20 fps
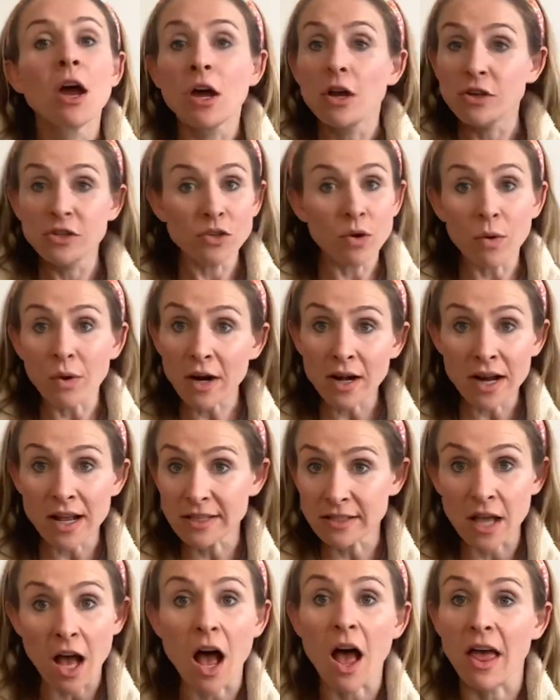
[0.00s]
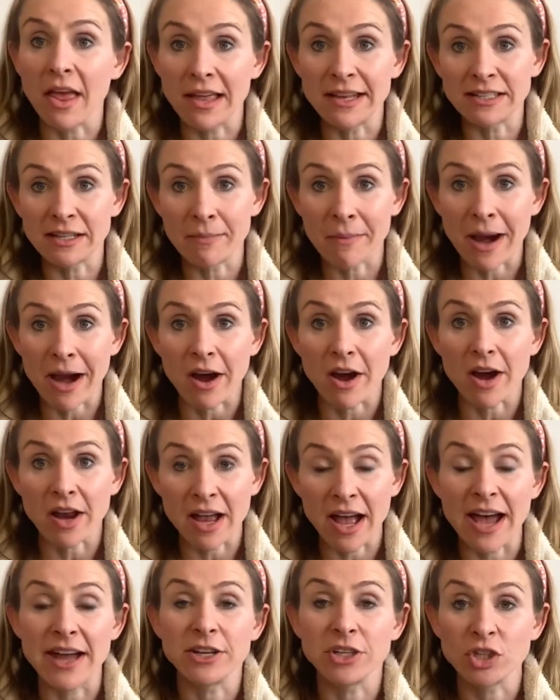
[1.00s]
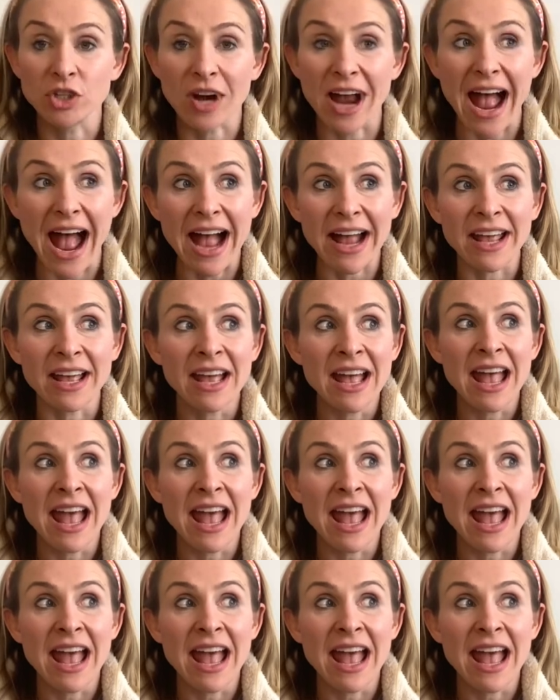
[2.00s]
nor does Holland America track